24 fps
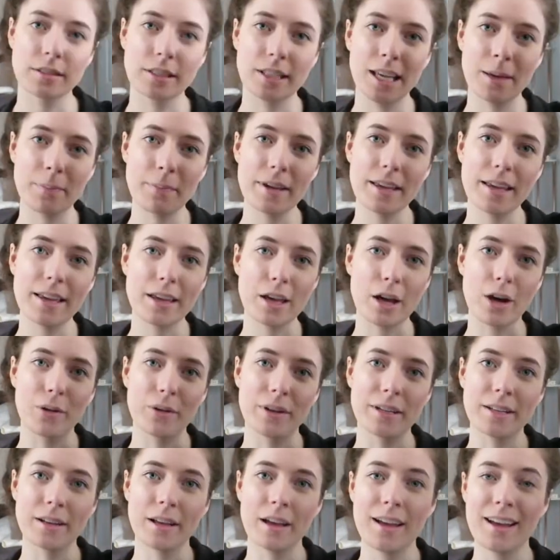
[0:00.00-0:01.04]
Keeping it
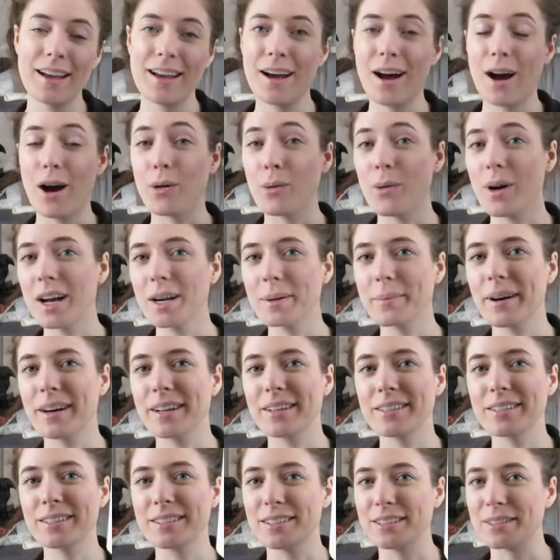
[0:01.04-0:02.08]
going. A water
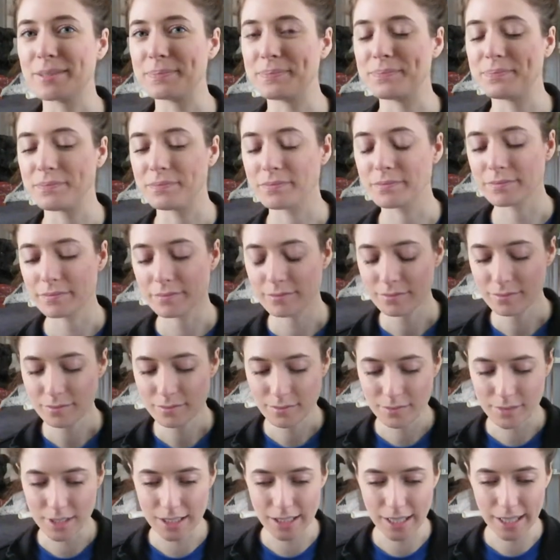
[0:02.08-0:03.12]
bottle.
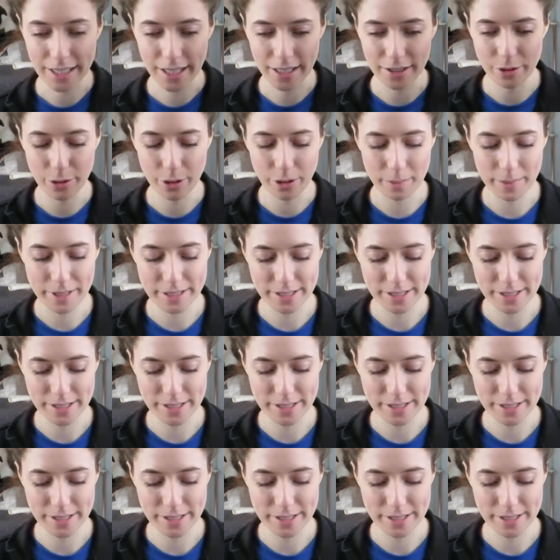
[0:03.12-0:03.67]
Like you heard